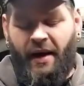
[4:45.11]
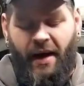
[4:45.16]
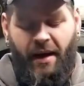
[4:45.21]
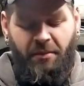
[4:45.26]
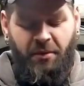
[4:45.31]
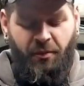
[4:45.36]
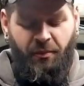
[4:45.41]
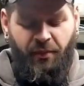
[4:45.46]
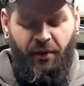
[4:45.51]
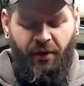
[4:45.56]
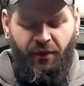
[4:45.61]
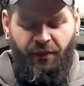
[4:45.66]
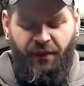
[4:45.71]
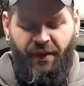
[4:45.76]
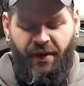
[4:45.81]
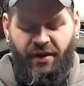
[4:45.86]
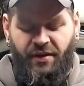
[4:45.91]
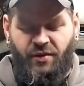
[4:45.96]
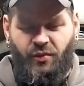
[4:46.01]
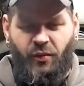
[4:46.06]
I'm going to build
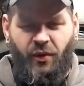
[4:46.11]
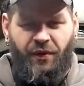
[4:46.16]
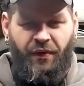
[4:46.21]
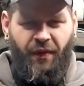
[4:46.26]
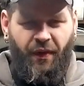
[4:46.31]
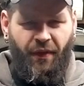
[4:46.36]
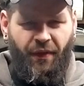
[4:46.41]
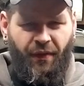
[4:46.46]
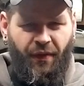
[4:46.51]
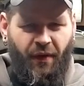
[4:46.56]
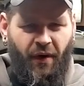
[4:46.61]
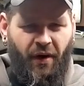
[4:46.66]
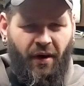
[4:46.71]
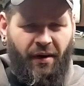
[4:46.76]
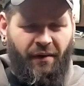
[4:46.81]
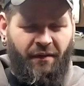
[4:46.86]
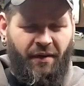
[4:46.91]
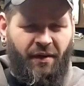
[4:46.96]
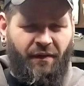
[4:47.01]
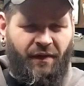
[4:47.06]
this with the
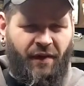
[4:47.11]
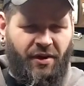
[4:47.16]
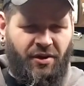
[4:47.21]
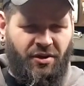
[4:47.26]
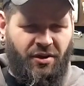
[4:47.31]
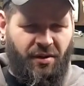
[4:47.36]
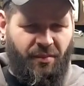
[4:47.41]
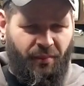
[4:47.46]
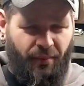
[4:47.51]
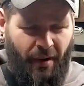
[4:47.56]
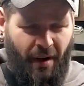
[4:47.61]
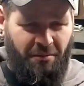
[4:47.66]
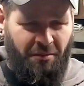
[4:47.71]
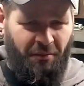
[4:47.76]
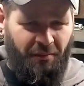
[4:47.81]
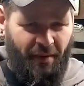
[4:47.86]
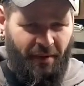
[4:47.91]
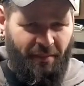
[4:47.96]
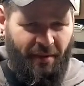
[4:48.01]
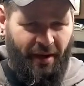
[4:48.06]
thought of it eventually
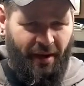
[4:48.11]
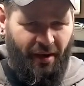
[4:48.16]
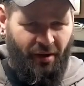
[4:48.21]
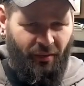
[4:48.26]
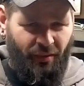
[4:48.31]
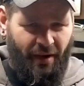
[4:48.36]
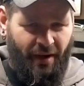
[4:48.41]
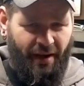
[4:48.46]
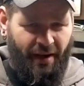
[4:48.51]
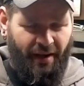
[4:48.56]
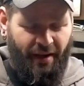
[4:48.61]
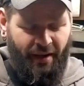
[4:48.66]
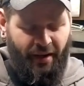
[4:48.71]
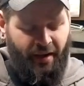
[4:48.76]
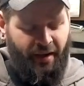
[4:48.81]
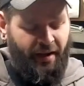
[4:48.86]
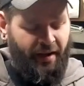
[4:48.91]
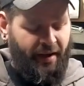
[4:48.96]
probably being in a rack.